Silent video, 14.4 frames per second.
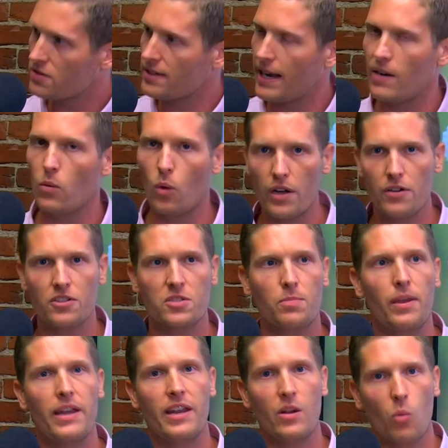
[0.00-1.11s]
understand what you're
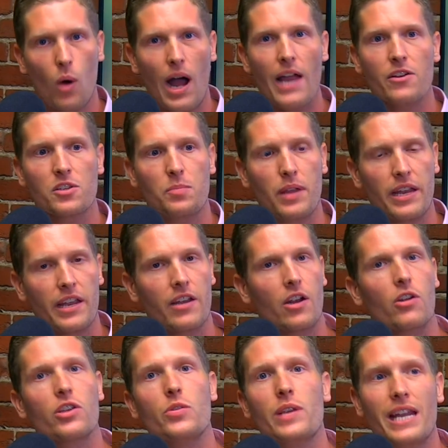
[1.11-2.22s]
spending, why you're spending, and
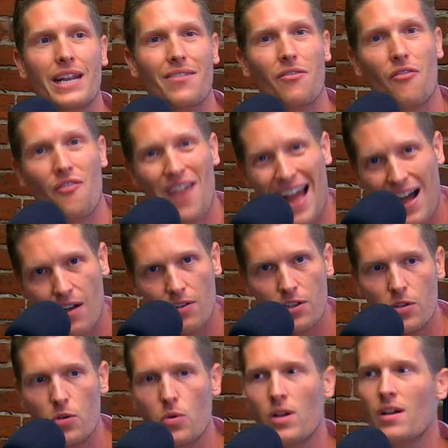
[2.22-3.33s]
are you getting a
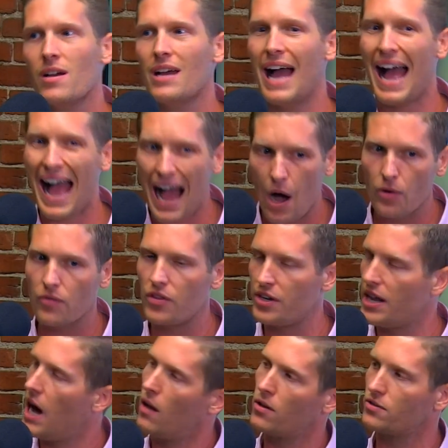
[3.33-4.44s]
value out of the
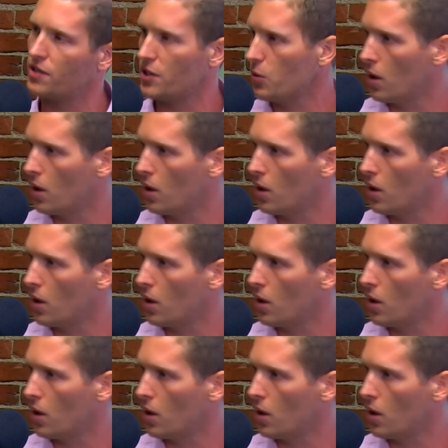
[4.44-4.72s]
dollars that